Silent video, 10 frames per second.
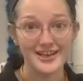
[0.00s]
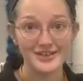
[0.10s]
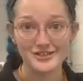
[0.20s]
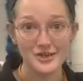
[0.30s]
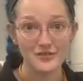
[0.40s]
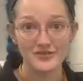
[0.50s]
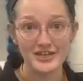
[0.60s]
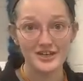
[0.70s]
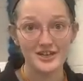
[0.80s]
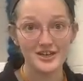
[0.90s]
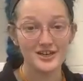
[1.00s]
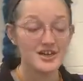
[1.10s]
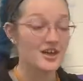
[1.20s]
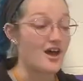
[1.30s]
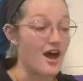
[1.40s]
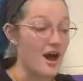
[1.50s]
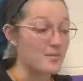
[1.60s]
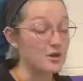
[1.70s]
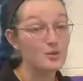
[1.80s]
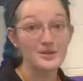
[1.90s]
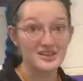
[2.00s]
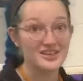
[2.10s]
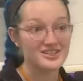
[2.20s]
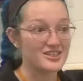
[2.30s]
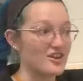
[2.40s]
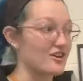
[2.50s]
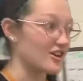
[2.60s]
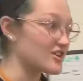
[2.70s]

a slow feeder, um, it will be listed on our